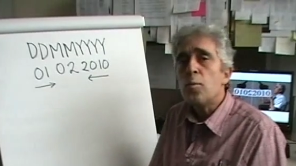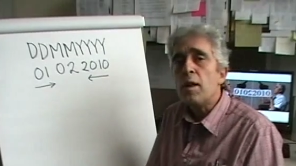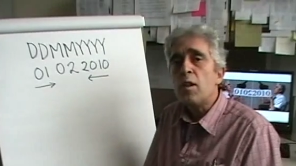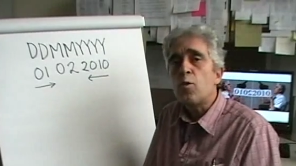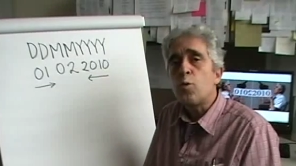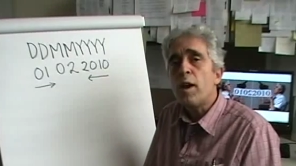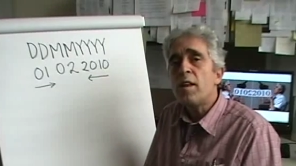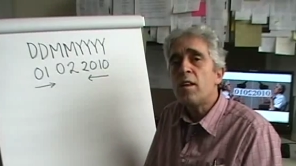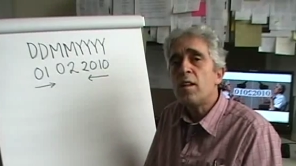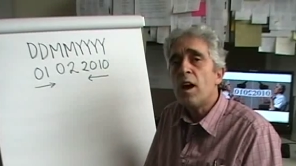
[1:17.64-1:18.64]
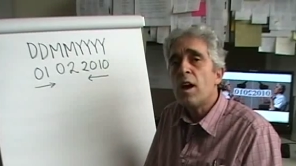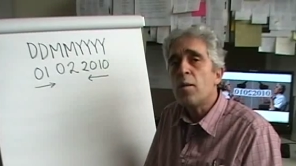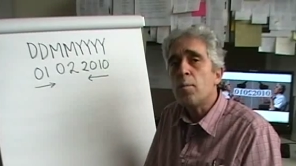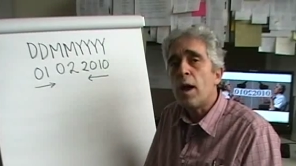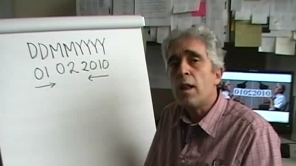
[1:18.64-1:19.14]
to be
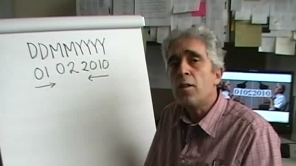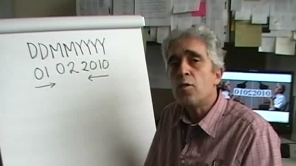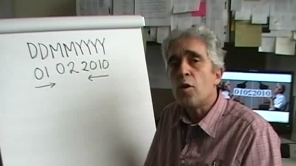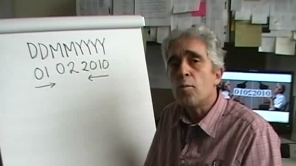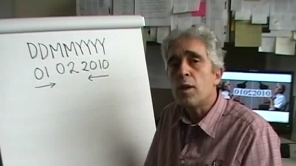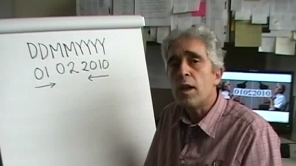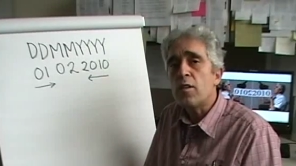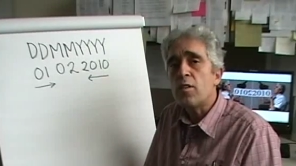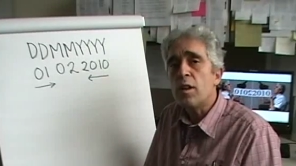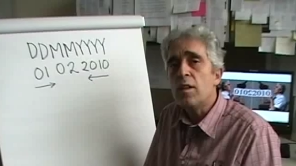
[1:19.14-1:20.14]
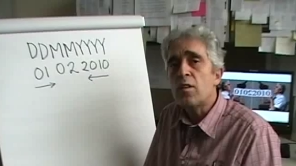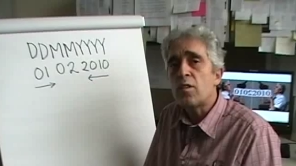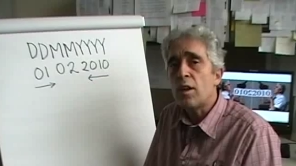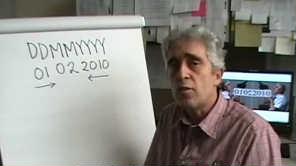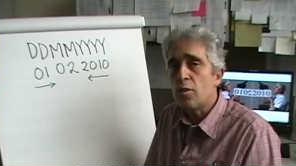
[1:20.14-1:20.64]
29 palindrome dates in this
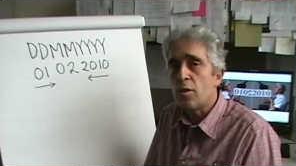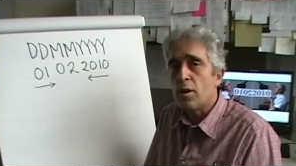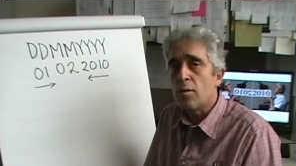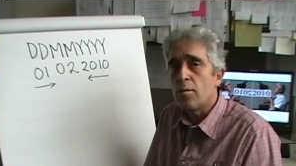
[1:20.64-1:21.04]
century.